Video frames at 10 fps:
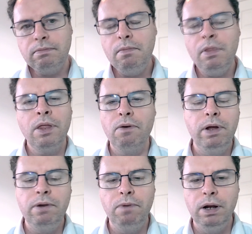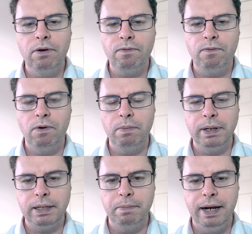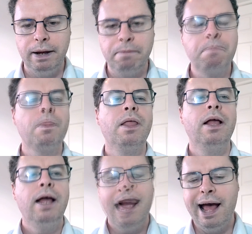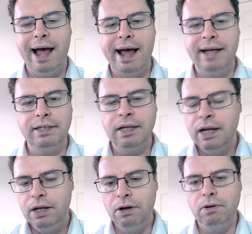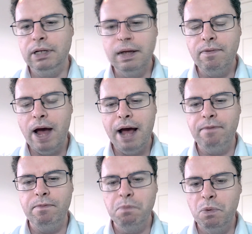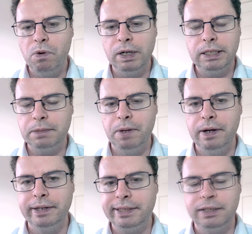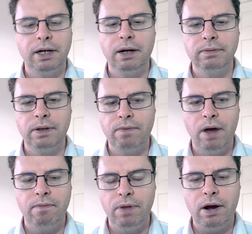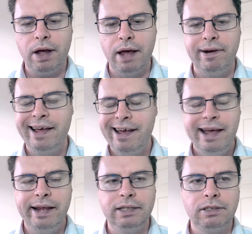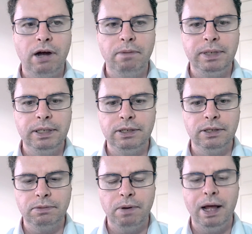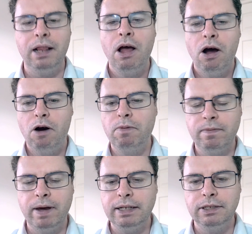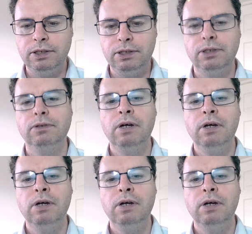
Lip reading: they're in really good form at the minute, and they have more experience in terms of knockout in this competition as well. Home advantage too.